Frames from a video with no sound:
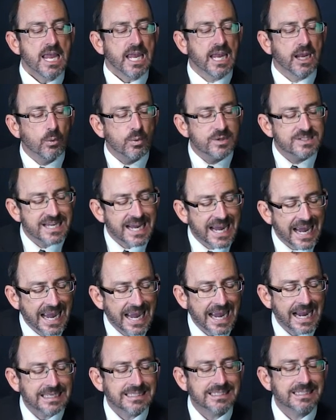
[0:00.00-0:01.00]
He was
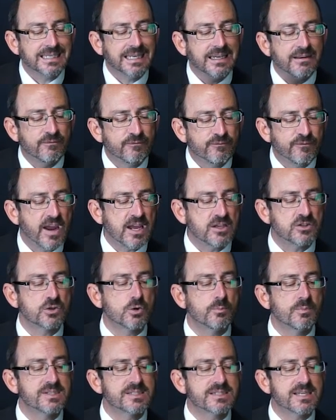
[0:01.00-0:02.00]
acting in faith,
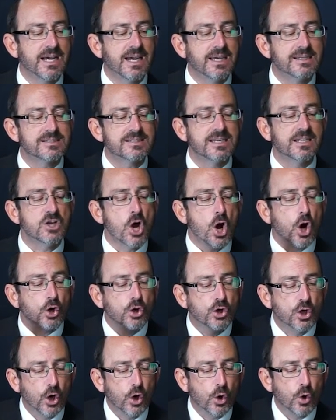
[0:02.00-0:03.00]
so Messiah says,
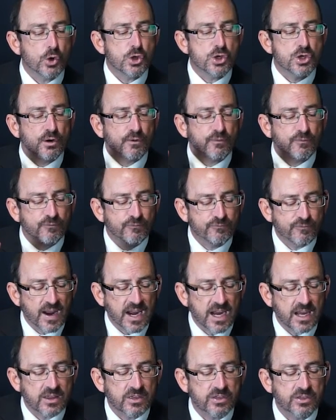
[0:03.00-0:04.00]
Go, your
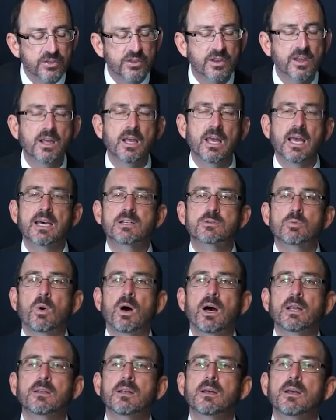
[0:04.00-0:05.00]
faith has
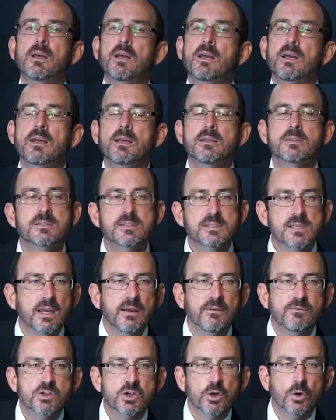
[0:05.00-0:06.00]
what?
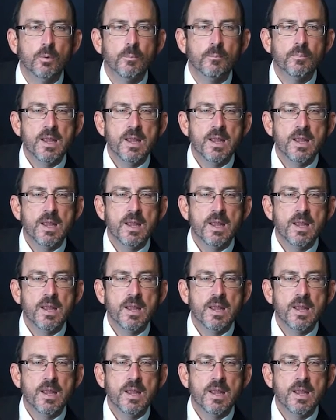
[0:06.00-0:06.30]
saved you.